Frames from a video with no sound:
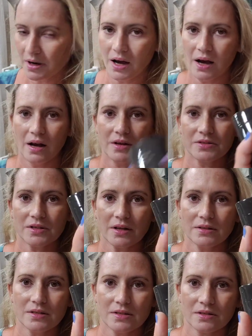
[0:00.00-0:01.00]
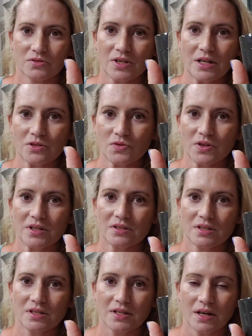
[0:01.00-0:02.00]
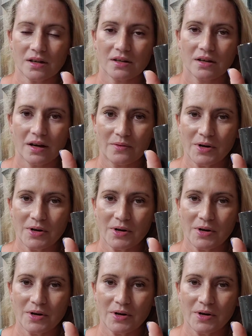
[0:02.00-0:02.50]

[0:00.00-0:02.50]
sunscreen stick.